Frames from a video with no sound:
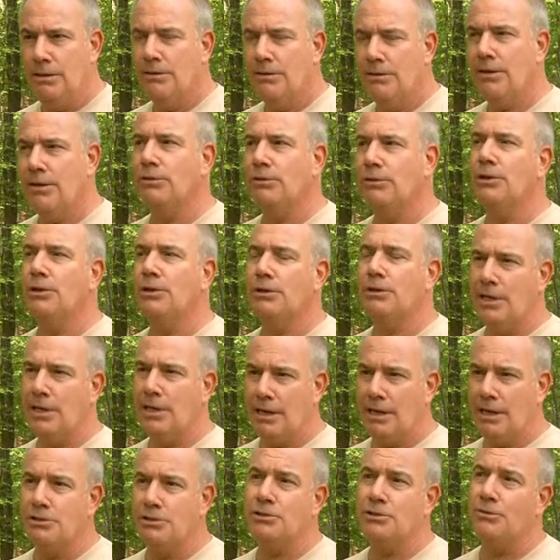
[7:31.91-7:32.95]
They've learned
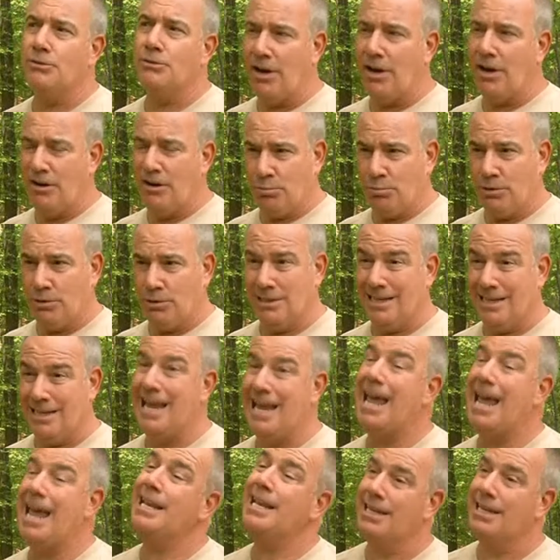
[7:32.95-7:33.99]
how to survive
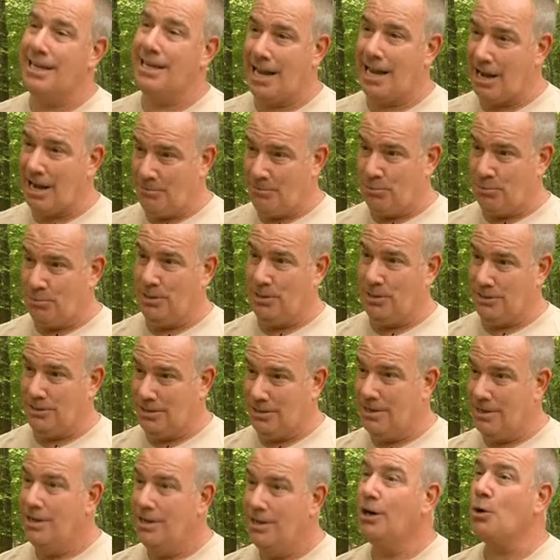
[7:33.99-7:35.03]
prison and get out of prison.
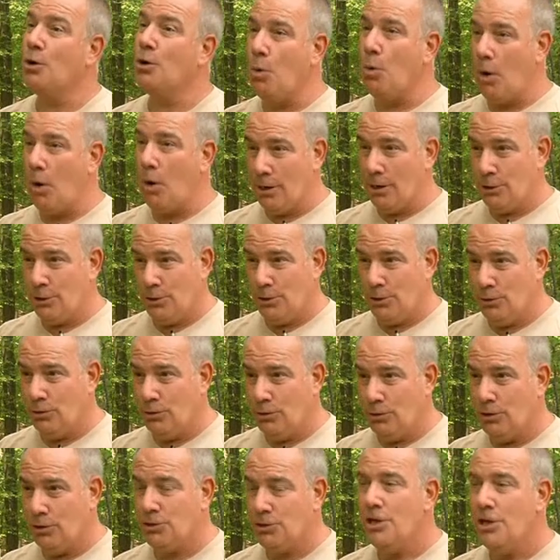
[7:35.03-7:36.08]
Acquire
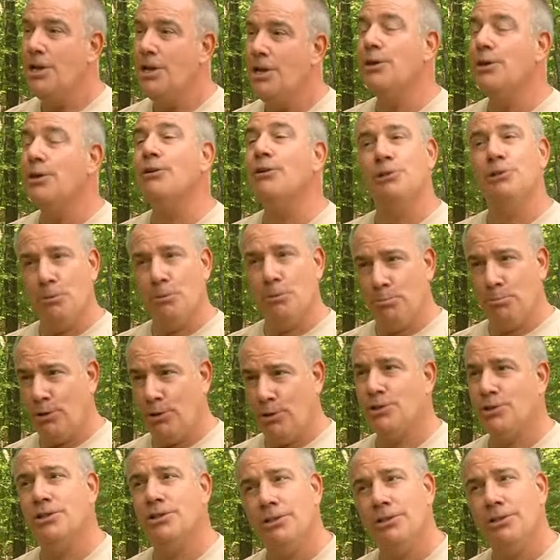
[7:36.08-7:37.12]
tools. Their
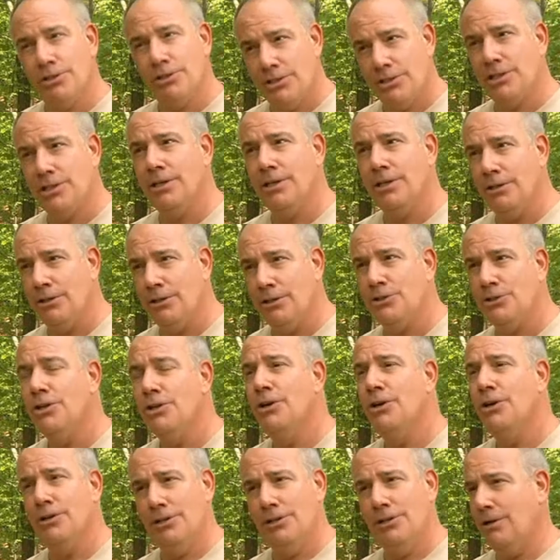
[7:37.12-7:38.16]
interpersonal skills
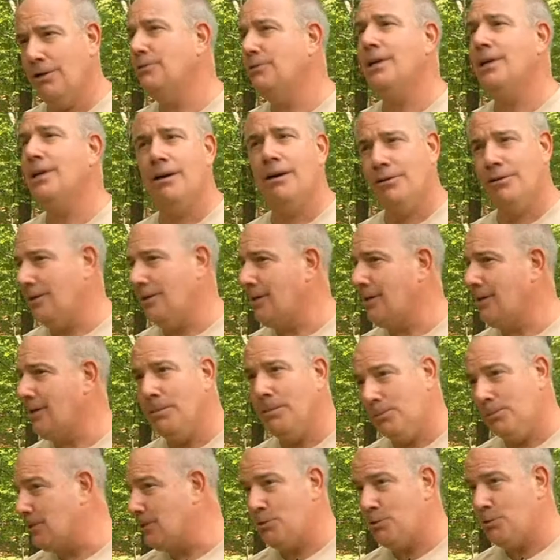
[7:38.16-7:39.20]
are no doubt
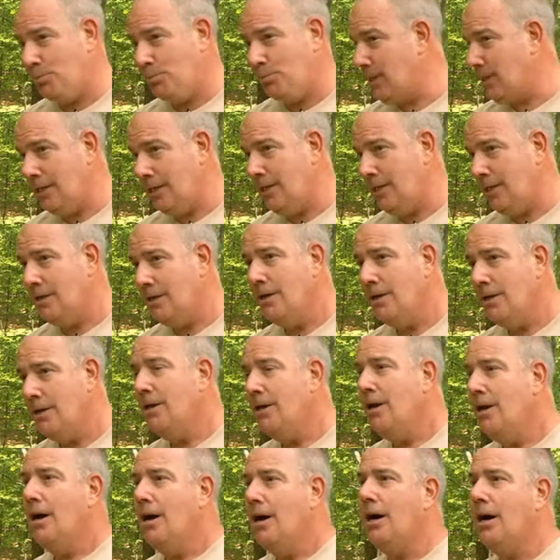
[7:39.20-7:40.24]
up to speed.
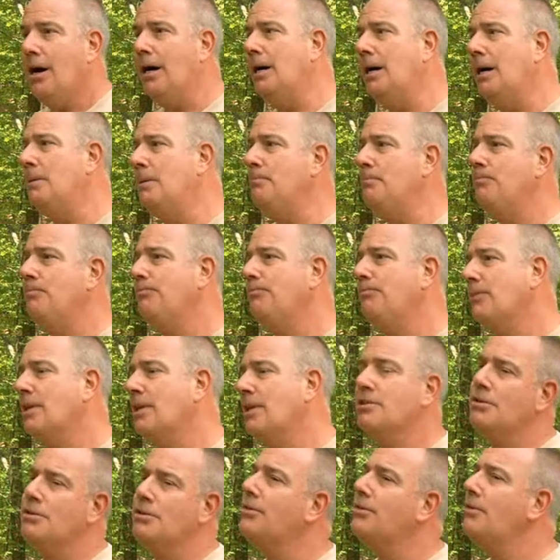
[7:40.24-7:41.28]
Um,
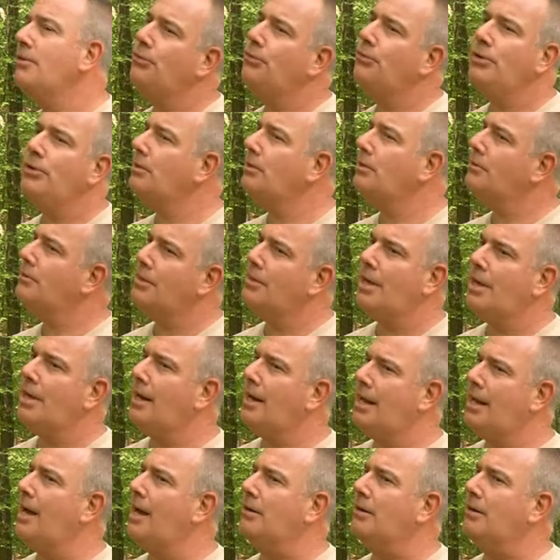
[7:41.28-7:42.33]
so they figured
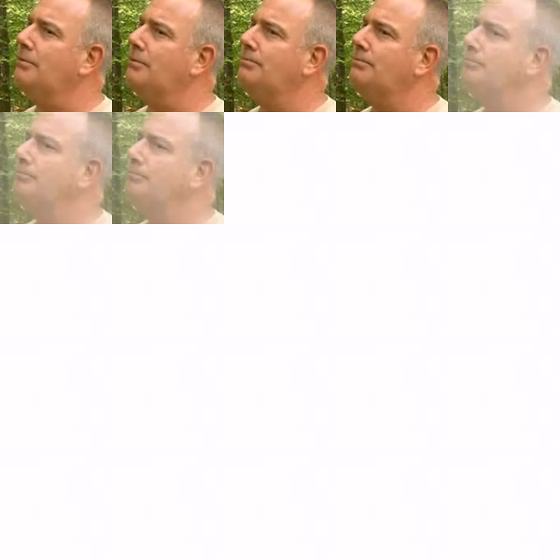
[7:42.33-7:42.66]
that out.